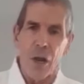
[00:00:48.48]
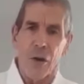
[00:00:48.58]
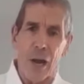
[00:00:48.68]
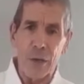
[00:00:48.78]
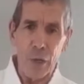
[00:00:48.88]

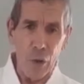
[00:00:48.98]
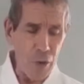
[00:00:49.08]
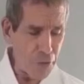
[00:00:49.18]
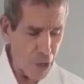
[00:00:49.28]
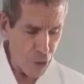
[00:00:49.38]
Right, we
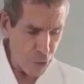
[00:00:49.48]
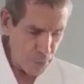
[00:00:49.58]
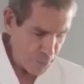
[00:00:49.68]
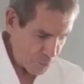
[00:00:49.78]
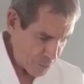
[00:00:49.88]
all know
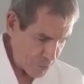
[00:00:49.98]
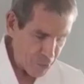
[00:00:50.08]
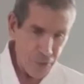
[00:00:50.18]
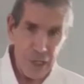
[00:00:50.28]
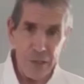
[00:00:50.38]

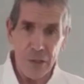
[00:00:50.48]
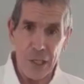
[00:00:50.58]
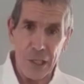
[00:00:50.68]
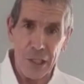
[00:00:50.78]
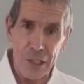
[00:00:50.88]
that in the
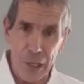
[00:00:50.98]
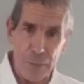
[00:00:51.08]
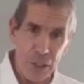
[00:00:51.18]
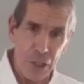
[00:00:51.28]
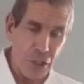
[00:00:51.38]
hikite
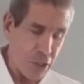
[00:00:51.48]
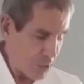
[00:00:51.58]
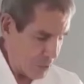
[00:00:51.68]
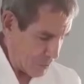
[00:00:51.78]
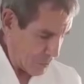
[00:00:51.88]

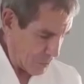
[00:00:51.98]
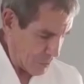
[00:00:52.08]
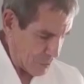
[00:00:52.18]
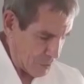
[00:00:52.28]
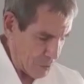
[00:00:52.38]
position,
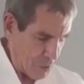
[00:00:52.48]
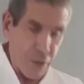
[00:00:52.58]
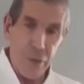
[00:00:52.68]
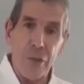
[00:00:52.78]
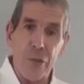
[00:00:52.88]

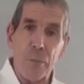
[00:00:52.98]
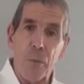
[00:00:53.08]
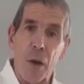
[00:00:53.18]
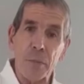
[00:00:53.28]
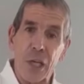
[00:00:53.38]
the
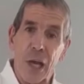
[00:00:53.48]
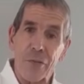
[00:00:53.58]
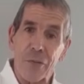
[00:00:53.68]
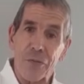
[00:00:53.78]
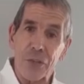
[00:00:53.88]
palm side
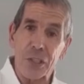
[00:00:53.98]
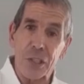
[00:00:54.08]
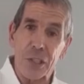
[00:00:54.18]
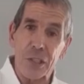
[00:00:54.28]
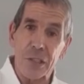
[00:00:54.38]
of the fist
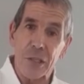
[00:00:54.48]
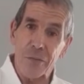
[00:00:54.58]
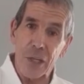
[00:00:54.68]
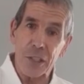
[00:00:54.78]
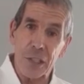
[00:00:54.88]
is
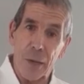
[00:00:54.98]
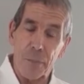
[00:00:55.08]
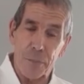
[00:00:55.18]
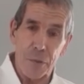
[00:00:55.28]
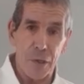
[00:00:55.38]
facing up.